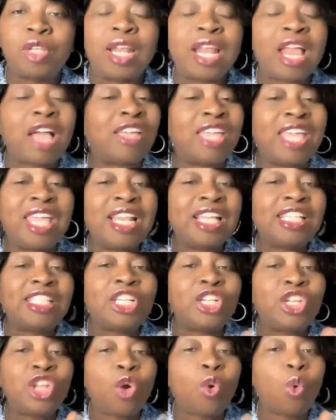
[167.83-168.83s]
Now, he
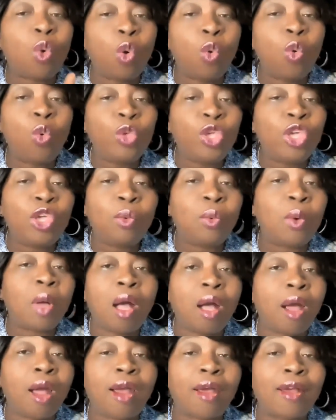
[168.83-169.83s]
doesn't know who you
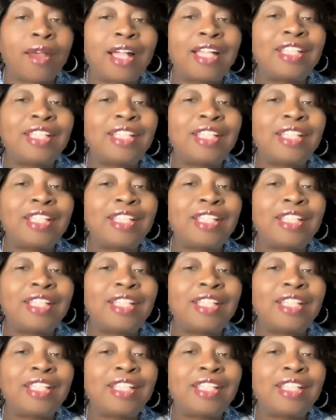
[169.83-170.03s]
are